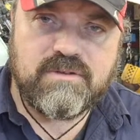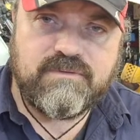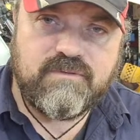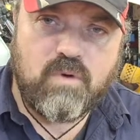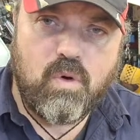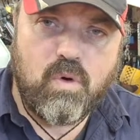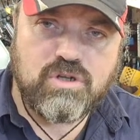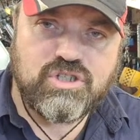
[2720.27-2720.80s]

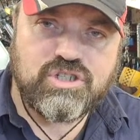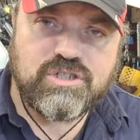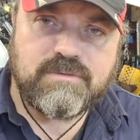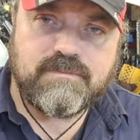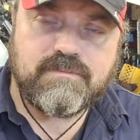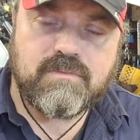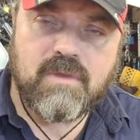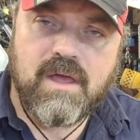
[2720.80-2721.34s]
Forge
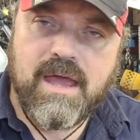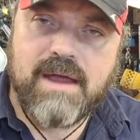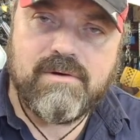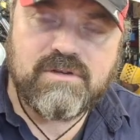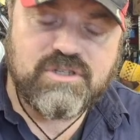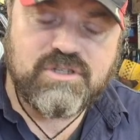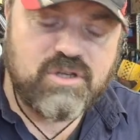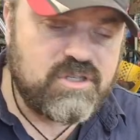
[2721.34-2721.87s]

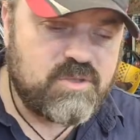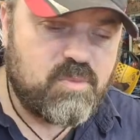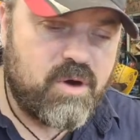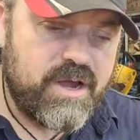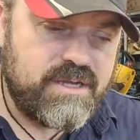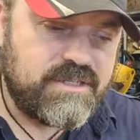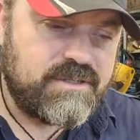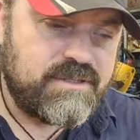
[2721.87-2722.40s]
aerosol
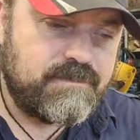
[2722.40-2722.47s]
sprays.